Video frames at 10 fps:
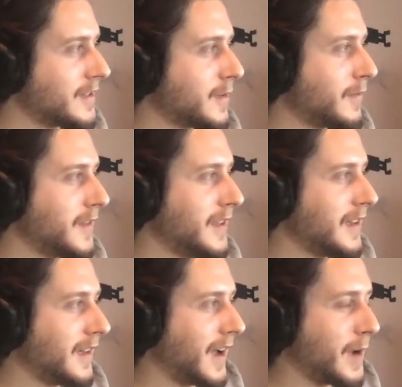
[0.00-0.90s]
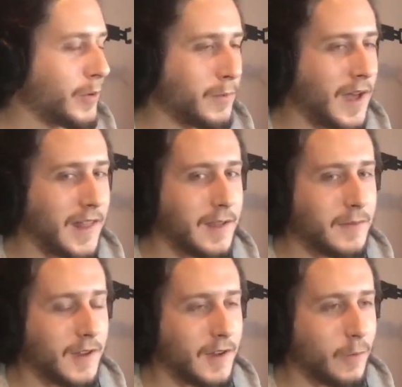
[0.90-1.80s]
some of the
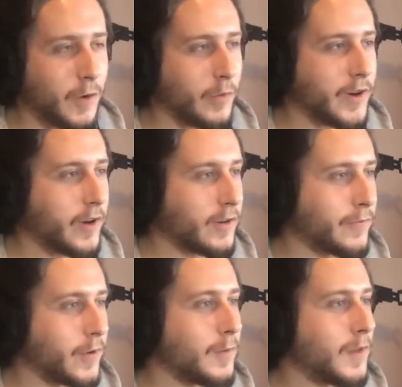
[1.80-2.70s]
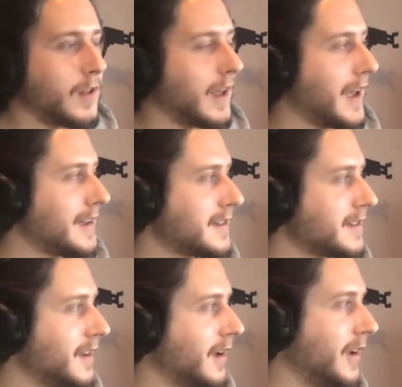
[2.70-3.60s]
hypermiling world record for the Model
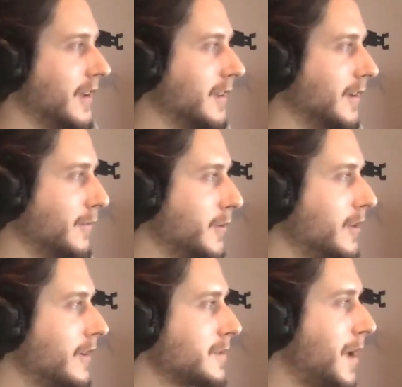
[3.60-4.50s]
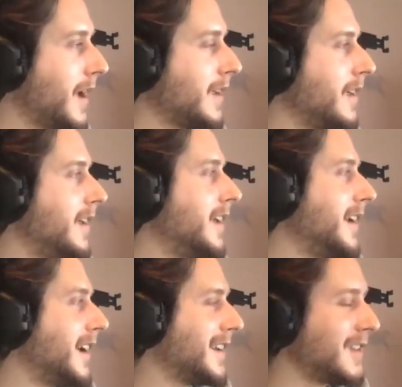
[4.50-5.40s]
S a few years back,
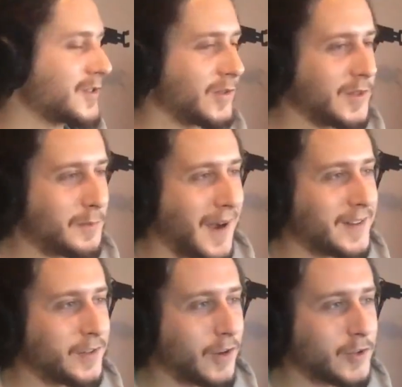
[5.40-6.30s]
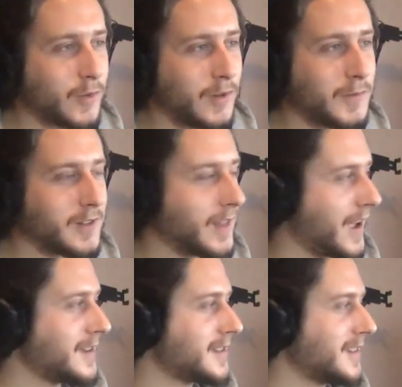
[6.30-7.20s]
and also the mind control Model
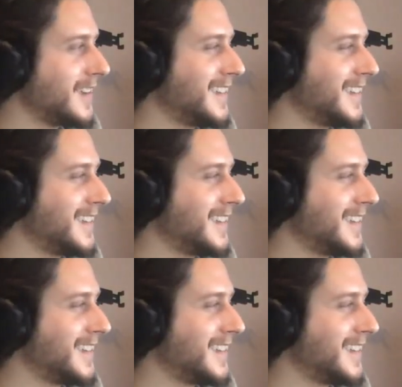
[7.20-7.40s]
S.